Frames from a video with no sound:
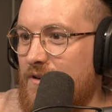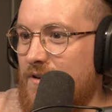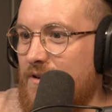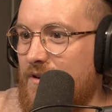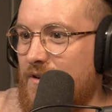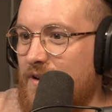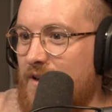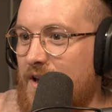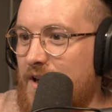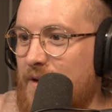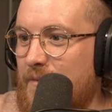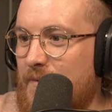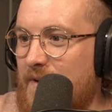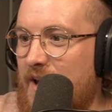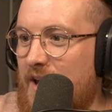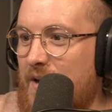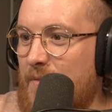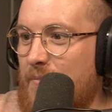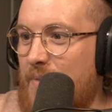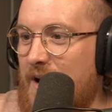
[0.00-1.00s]
Yep,
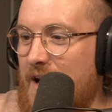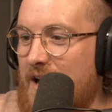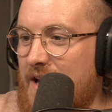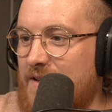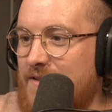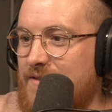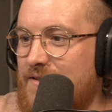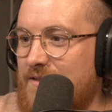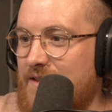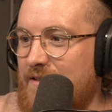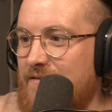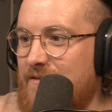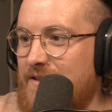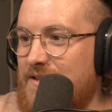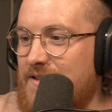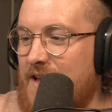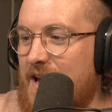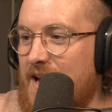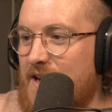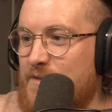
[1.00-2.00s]
Game Pass,
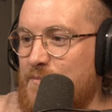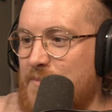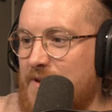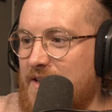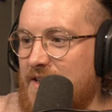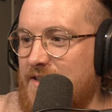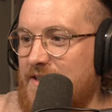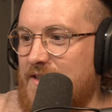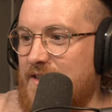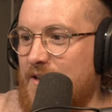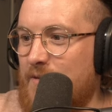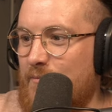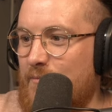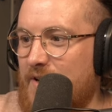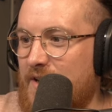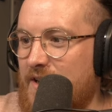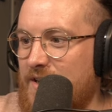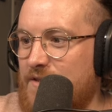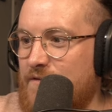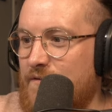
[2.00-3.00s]
Series X, PC, and
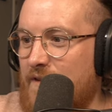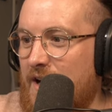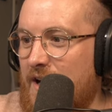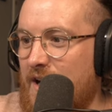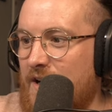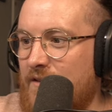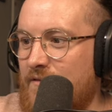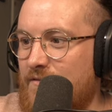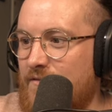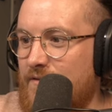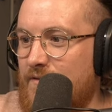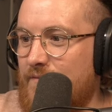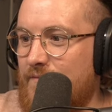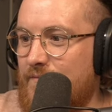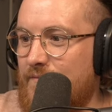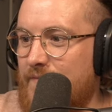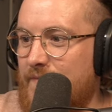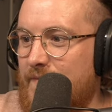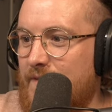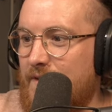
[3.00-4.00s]
PS5.
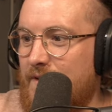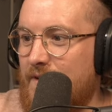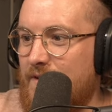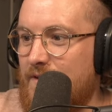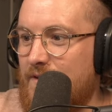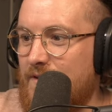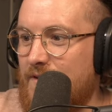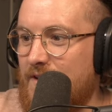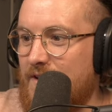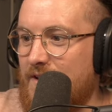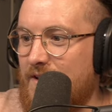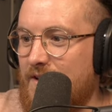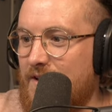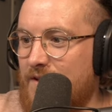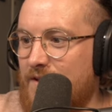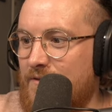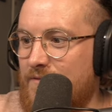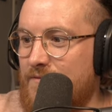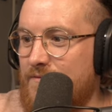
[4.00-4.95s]
There you go.